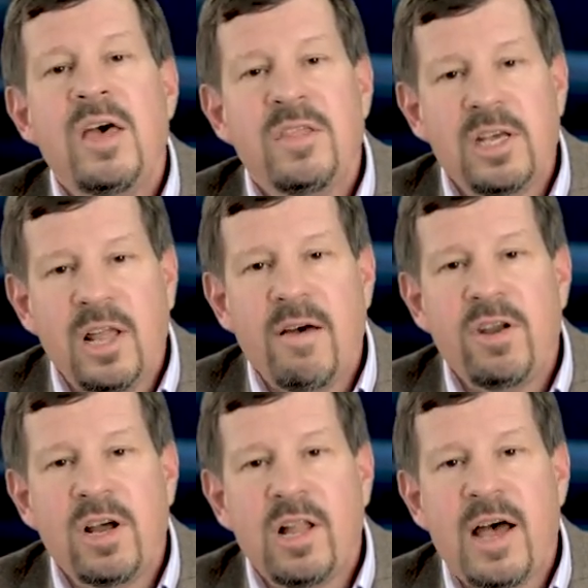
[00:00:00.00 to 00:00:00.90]
the
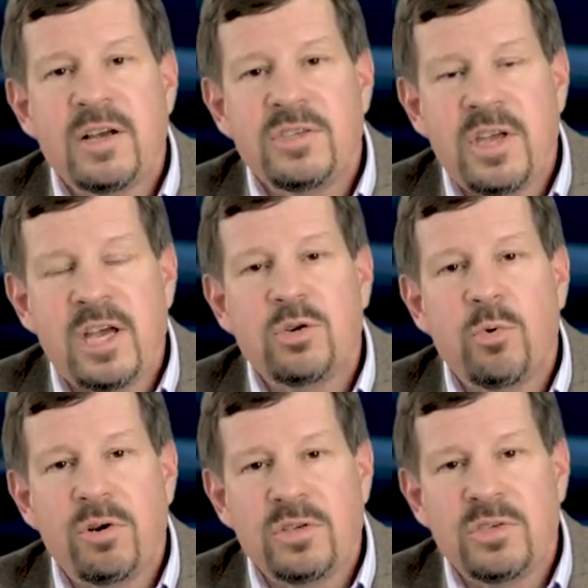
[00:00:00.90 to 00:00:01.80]
11 o'clock
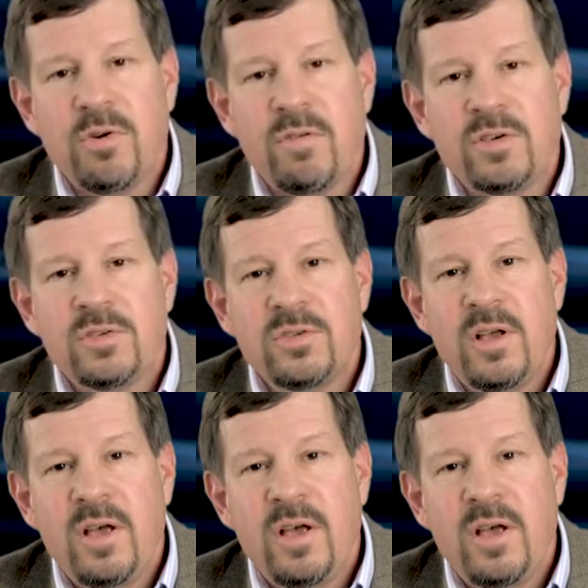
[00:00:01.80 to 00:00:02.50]
sanctuary service.